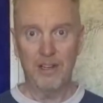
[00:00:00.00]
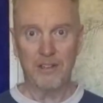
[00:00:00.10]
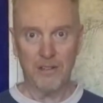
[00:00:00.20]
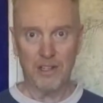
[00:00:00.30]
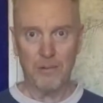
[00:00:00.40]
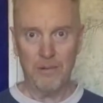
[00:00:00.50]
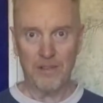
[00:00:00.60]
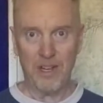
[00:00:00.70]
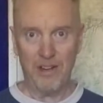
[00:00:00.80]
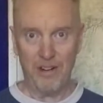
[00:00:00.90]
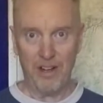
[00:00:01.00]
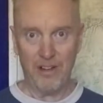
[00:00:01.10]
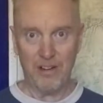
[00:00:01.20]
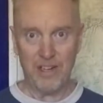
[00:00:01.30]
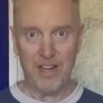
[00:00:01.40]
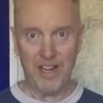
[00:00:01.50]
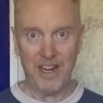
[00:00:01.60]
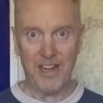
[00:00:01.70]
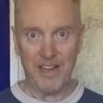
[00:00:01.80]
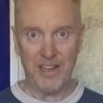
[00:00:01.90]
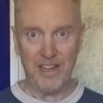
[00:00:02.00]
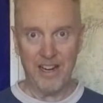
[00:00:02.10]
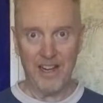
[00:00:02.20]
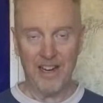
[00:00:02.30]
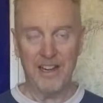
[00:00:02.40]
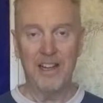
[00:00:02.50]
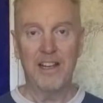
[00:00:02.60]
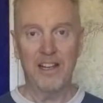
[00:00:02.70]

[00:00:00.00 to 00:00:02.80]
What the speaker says: So this one was $100, $99.99,